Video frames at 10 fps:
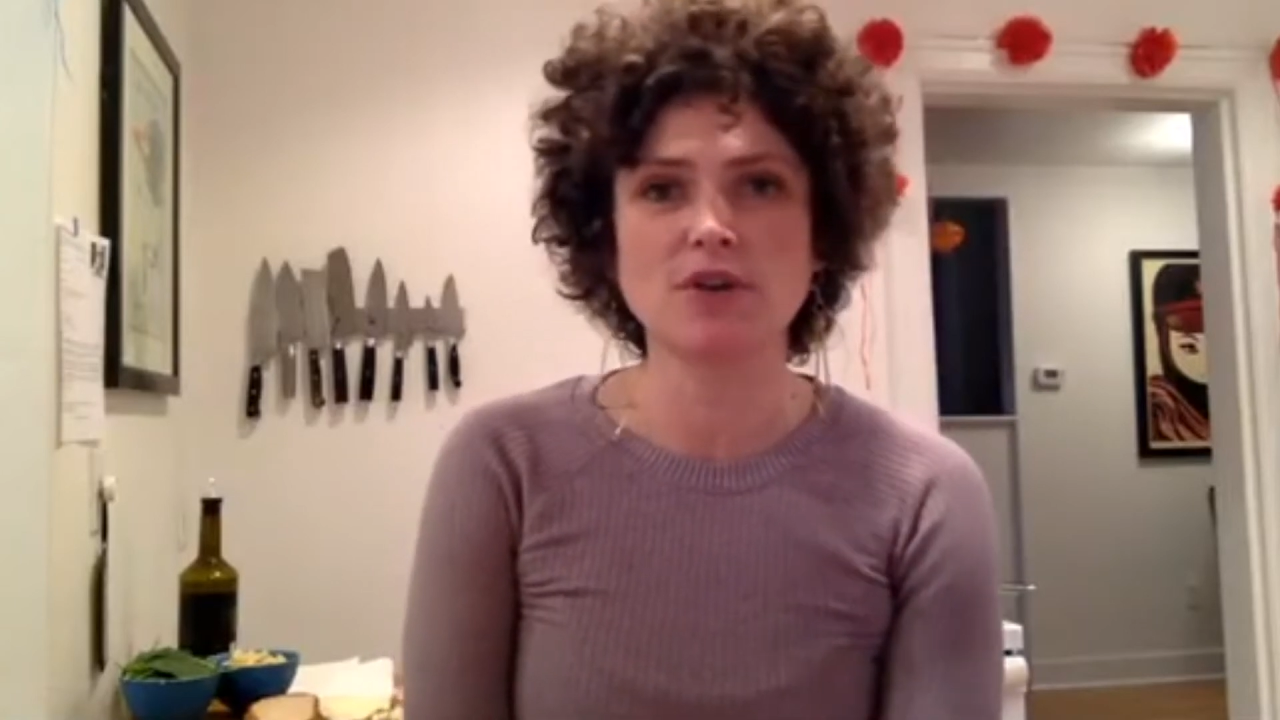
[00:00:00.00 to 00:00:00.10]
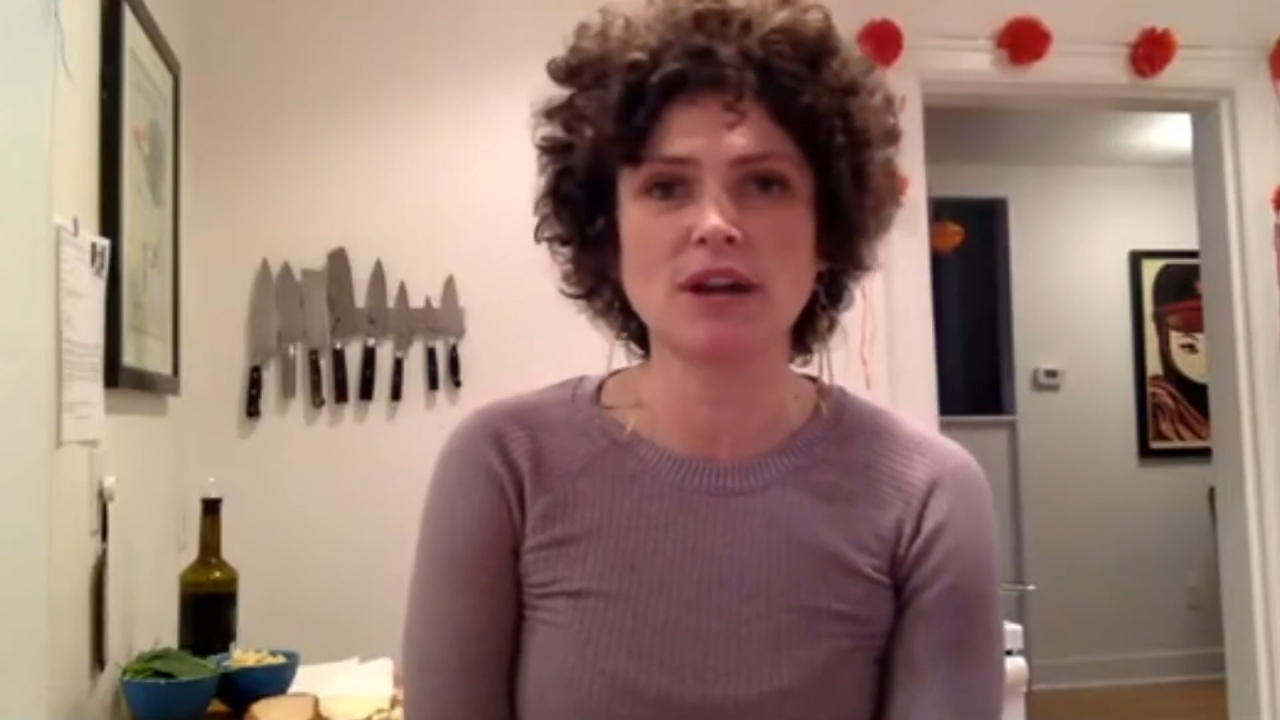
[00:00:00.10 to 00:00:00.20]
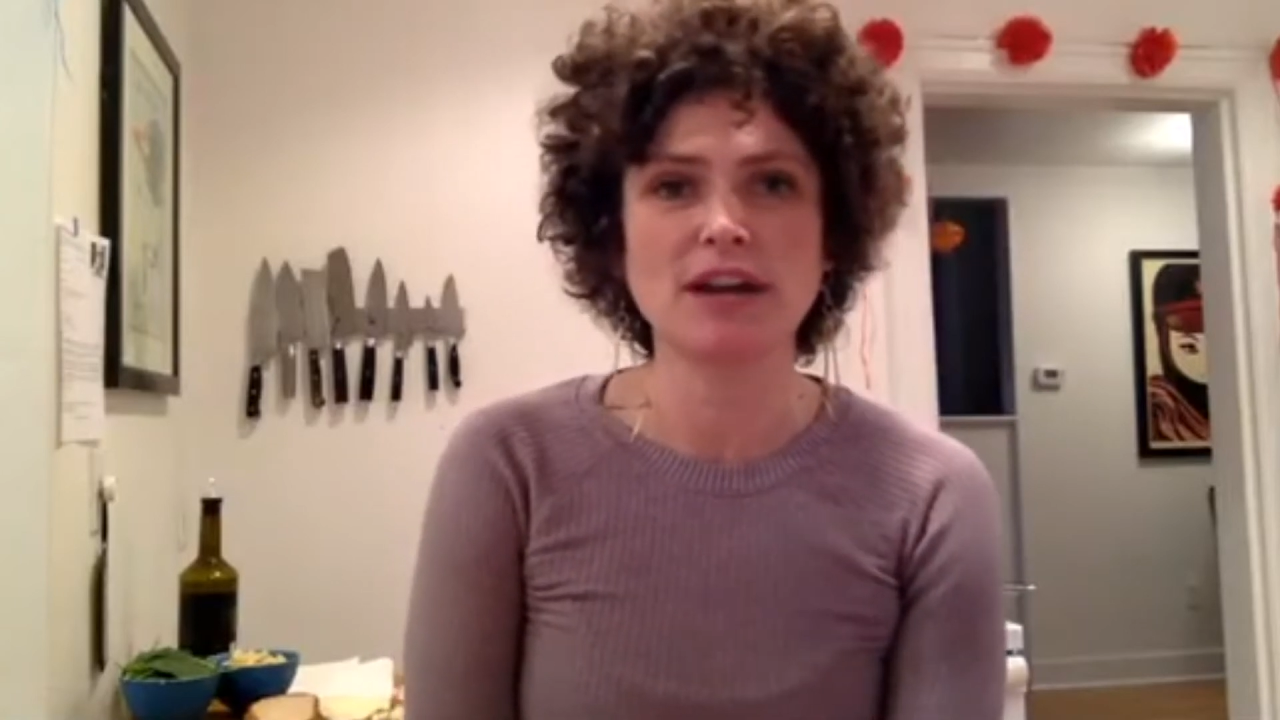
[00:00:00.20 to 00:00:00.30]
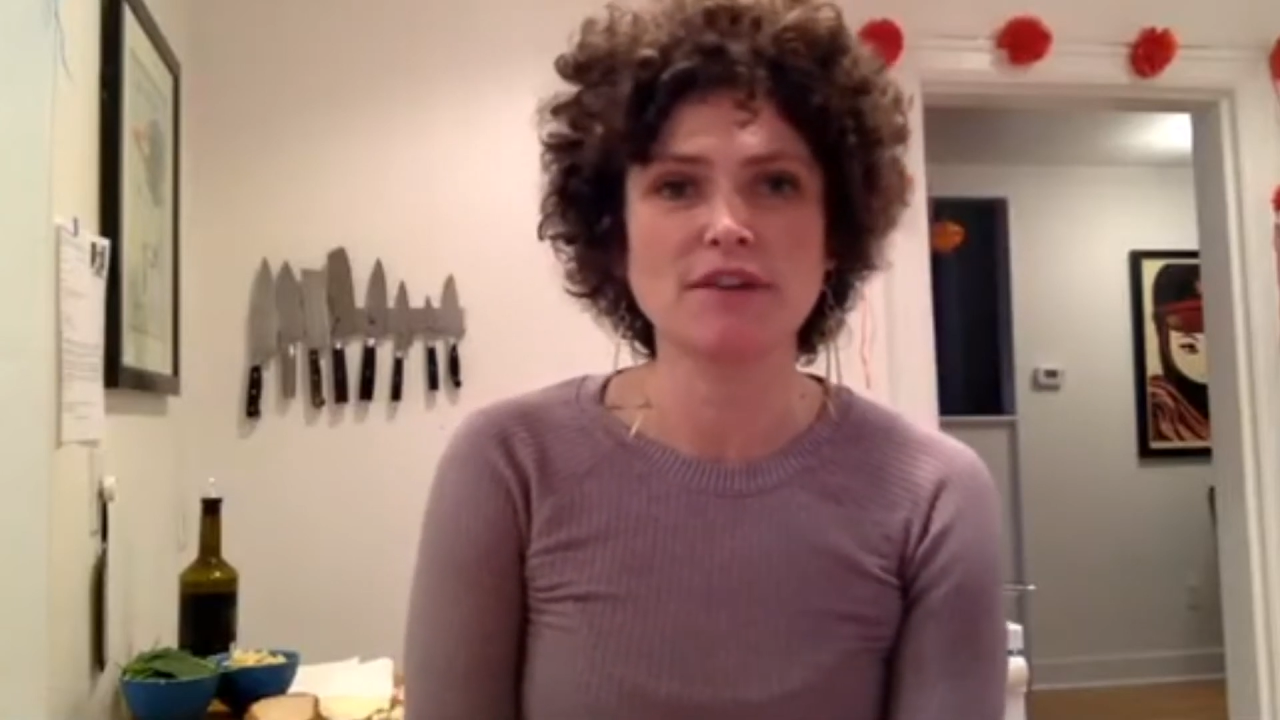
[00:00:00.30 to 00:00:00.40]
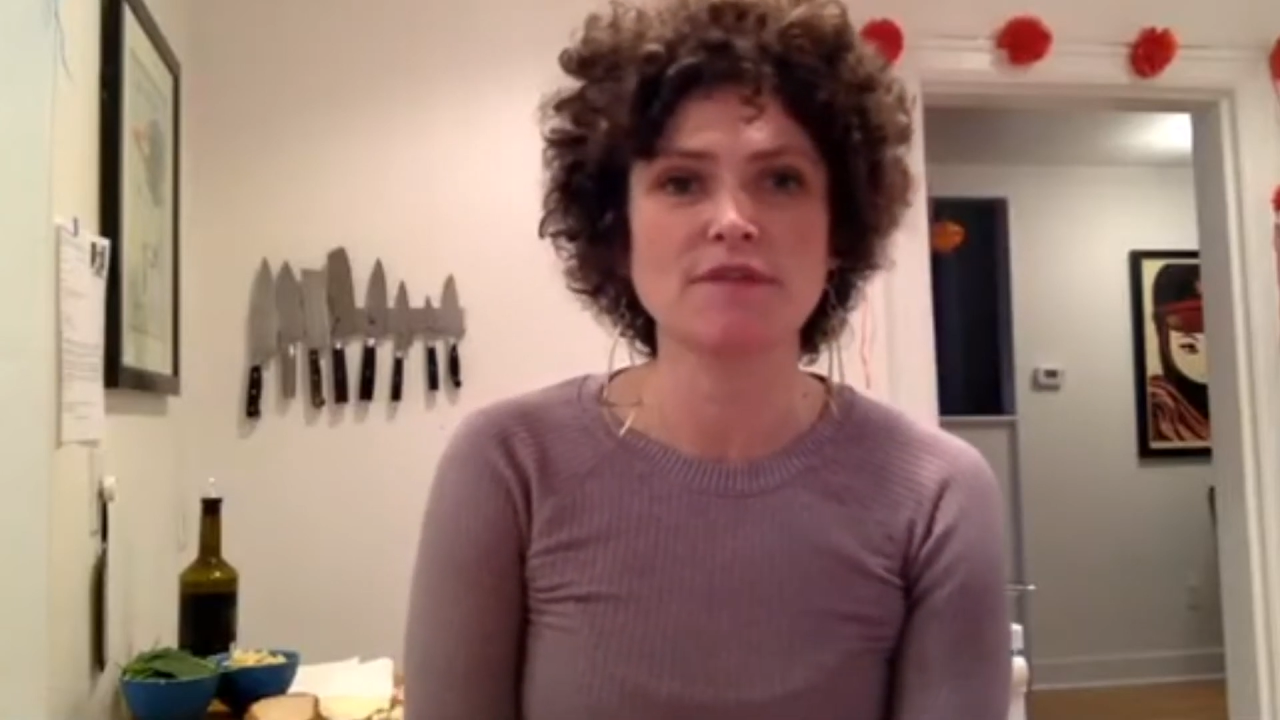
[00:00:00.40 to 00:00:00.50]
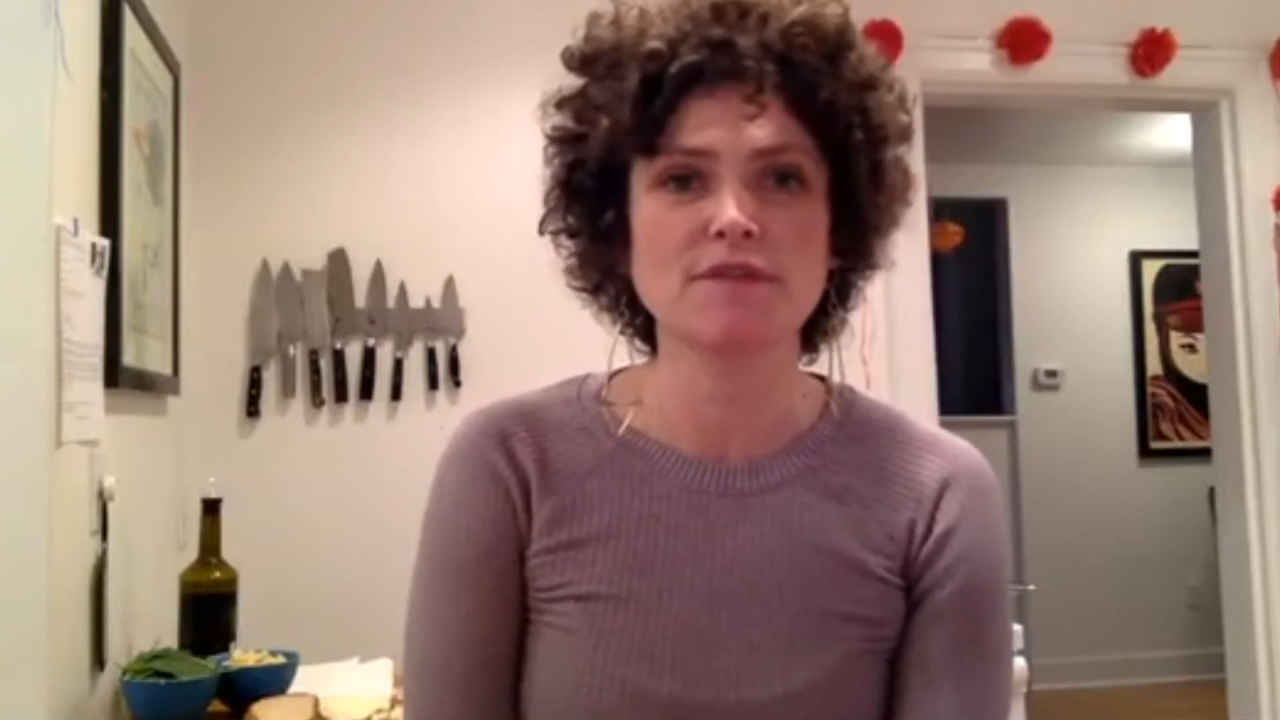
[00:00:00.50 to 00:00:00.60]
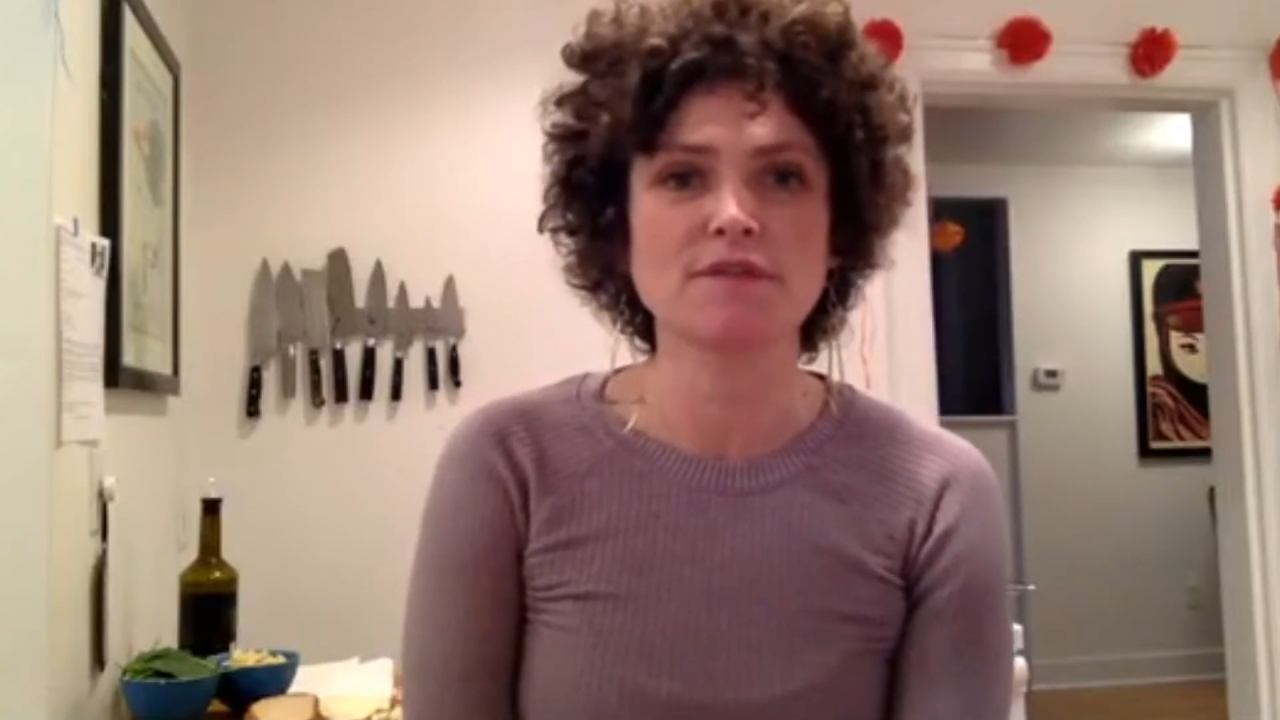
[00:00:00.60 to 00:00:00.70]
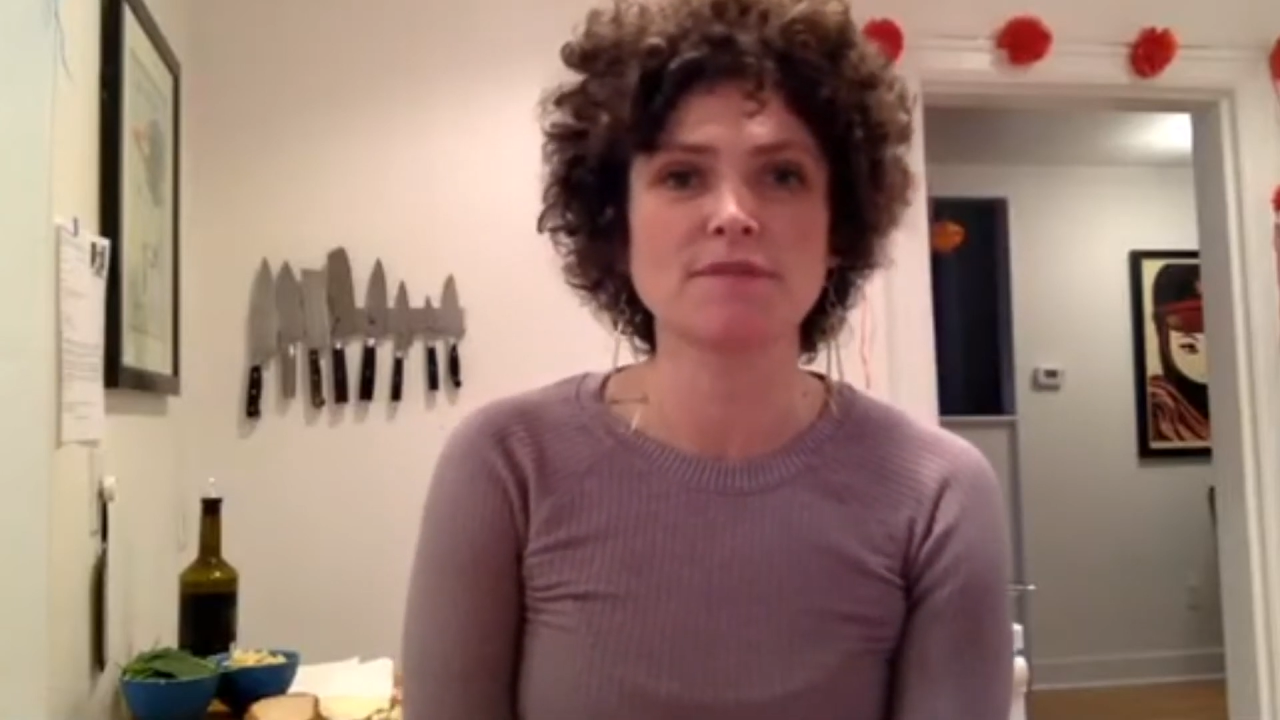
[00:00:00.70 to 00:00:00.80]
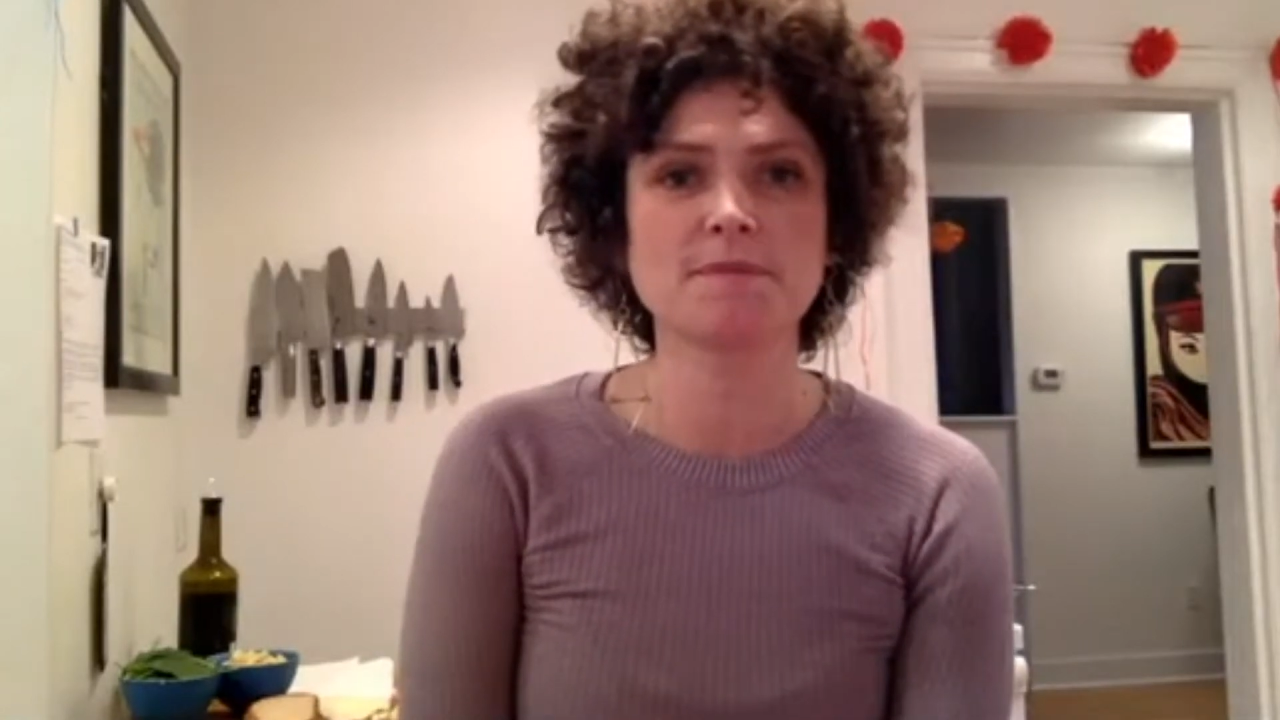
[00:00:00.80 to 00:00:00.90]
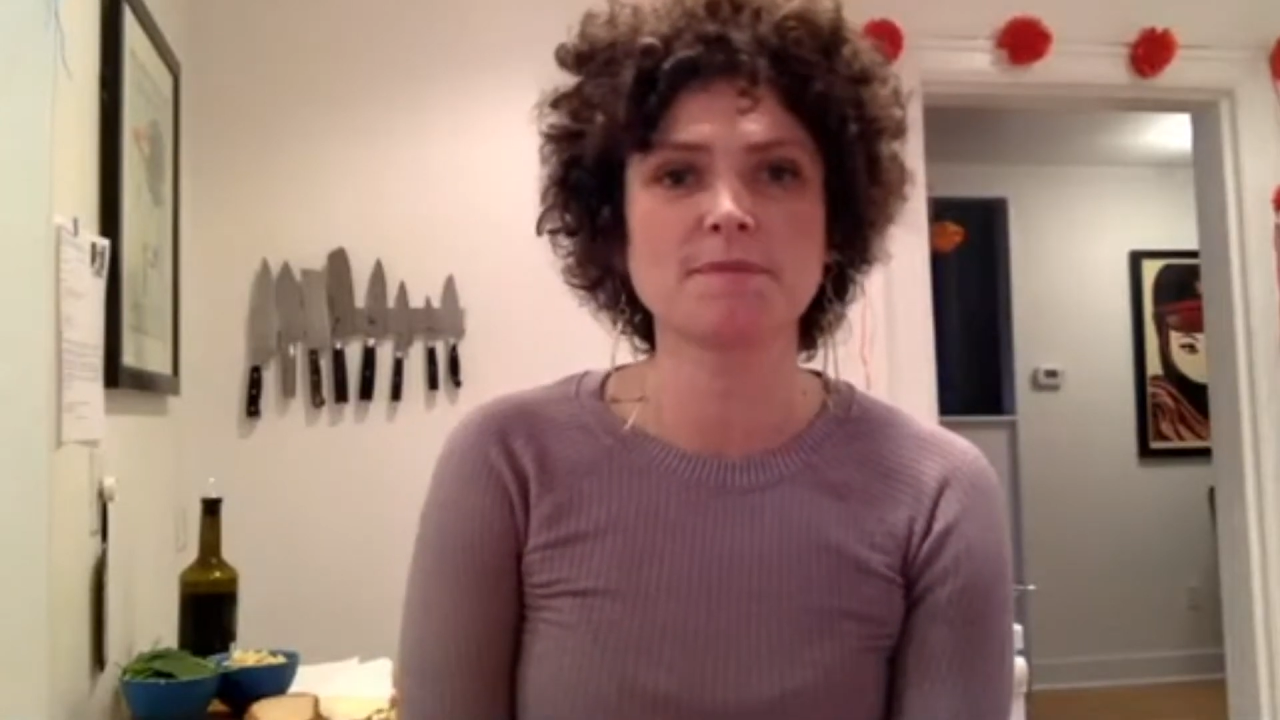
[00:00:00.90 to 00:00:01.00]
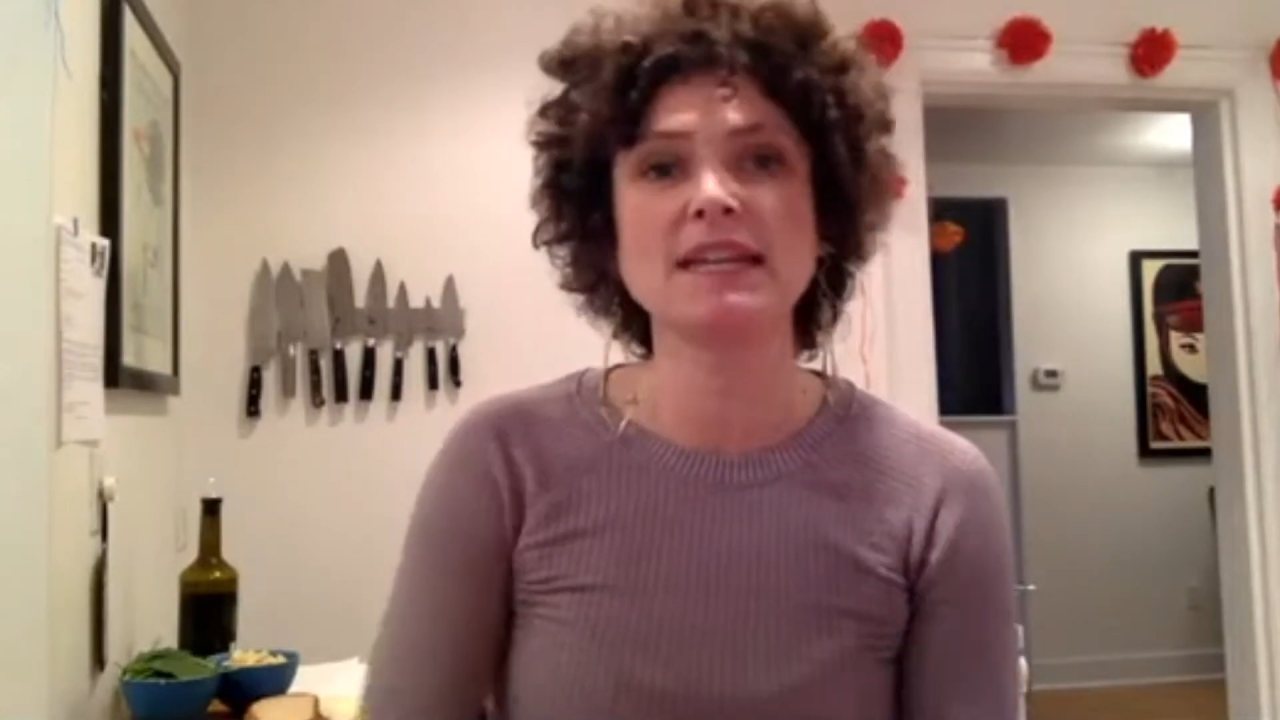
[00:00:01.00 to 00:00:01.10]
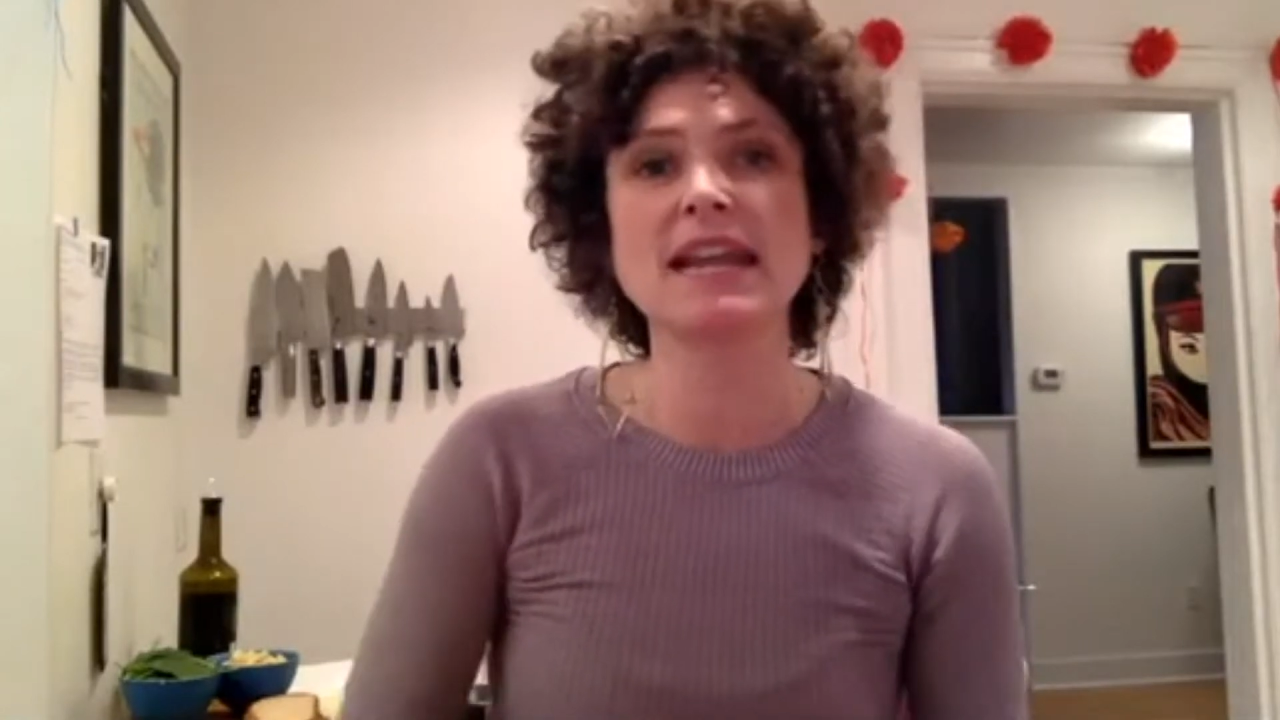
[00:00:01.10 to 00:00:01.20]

kind of be